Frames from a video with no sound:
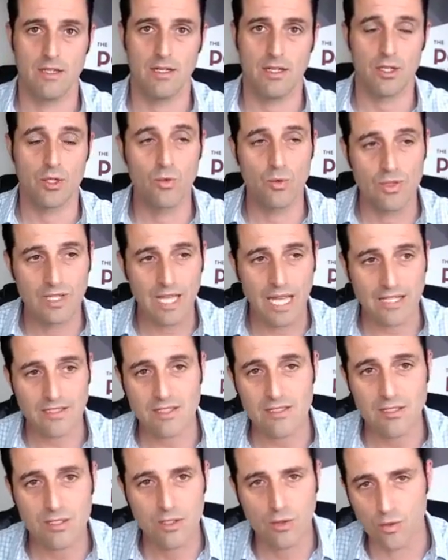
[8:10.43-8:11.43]
You will not
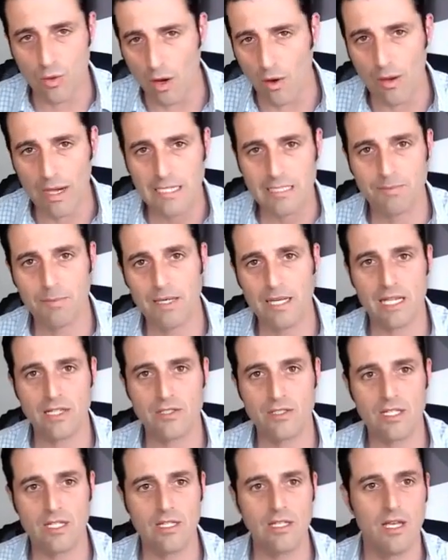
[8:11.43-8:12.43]
just grow
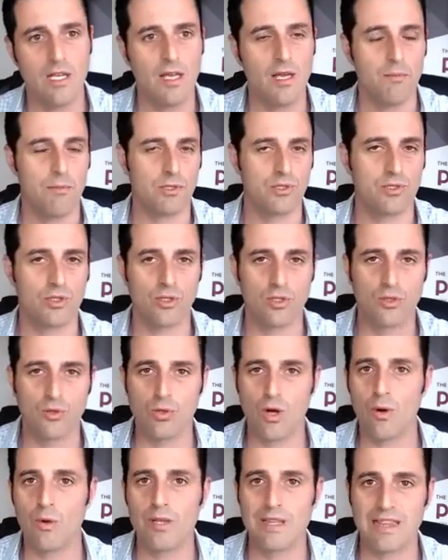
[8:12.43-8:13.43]
exponentially, but you'll
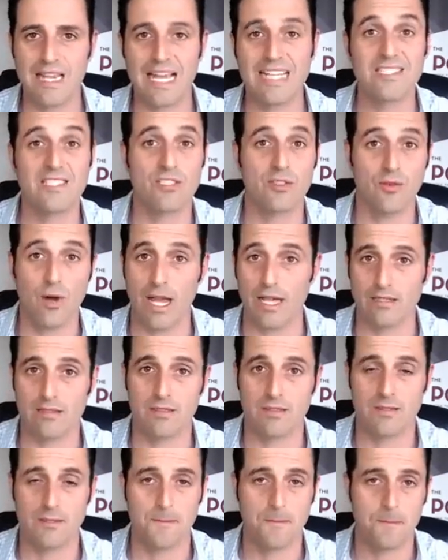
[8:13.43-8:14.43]
grow with less
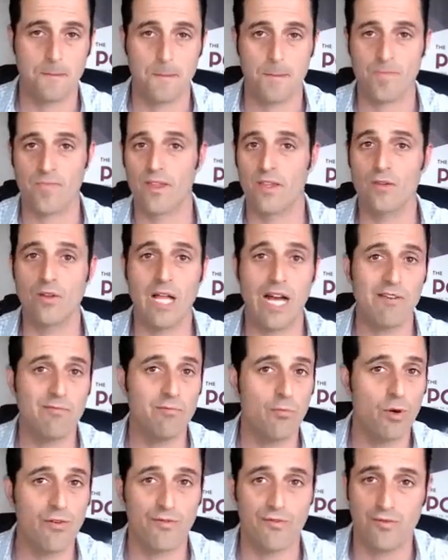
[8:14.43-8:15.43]
stress. You'll have
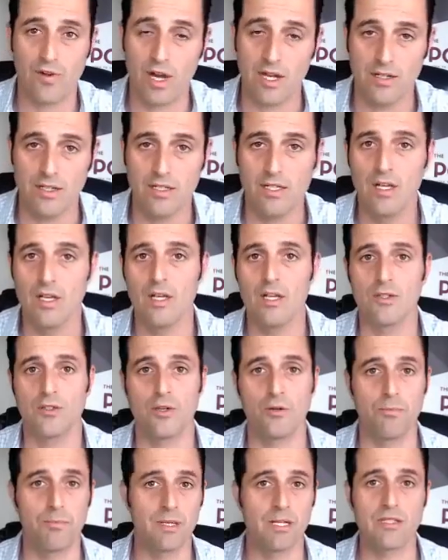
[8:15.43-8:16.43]
more fun.
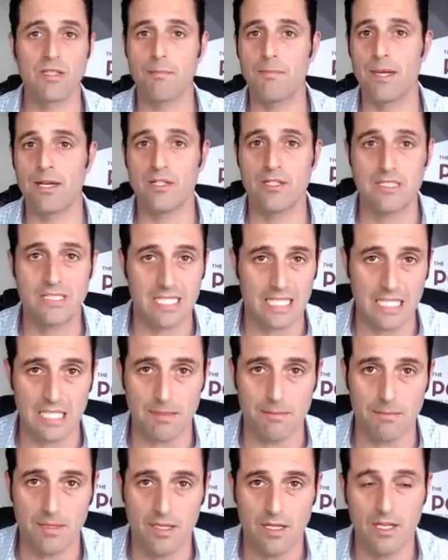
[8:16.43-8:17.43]
You'll build a better
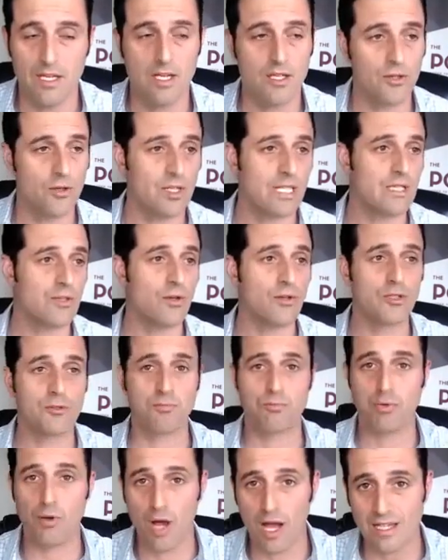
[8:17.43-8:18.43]
team. You'll get those
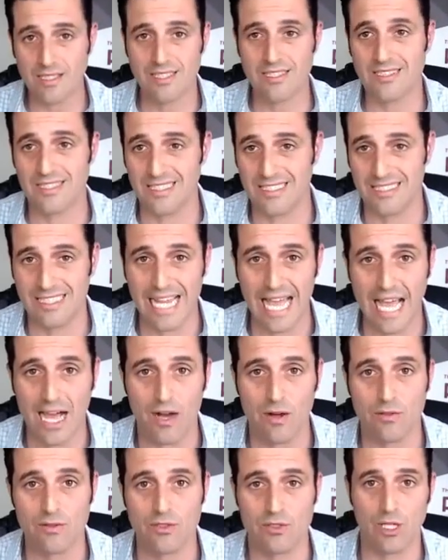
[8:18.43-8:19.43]
processes
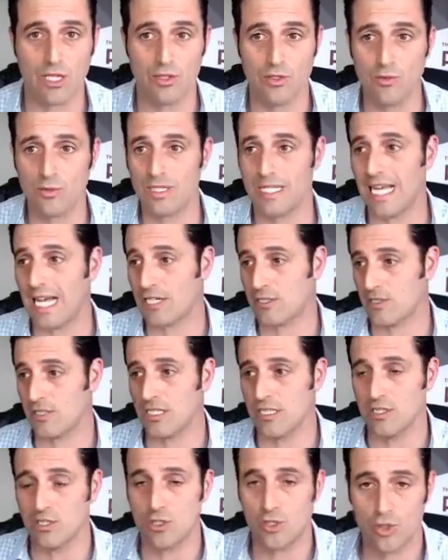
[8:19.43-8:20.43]
down so you can
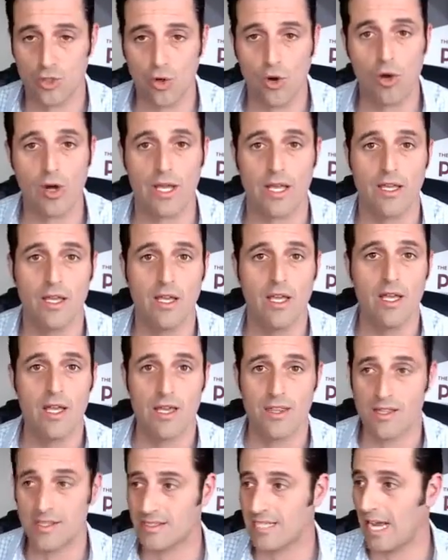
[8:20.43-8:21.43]
actually enjoy
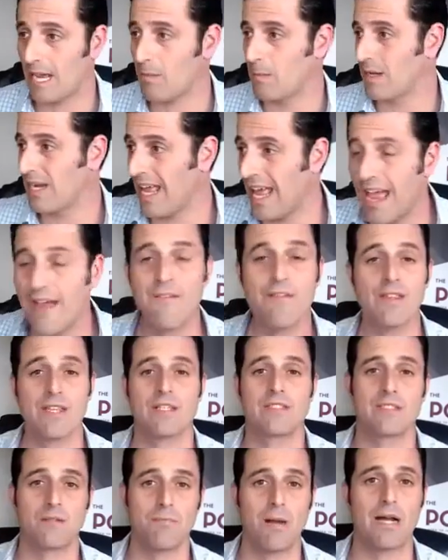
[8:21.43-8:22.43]
the time when everything
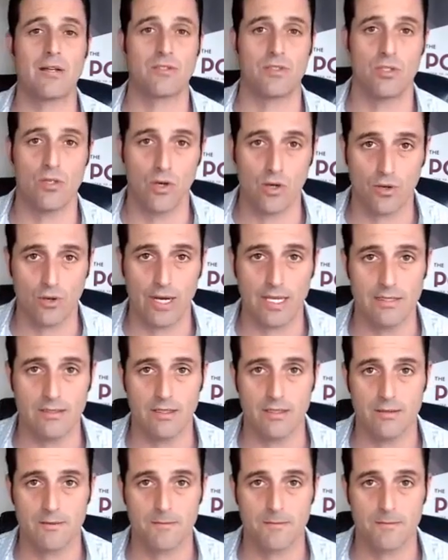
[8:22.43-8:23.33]
is about to go crazy.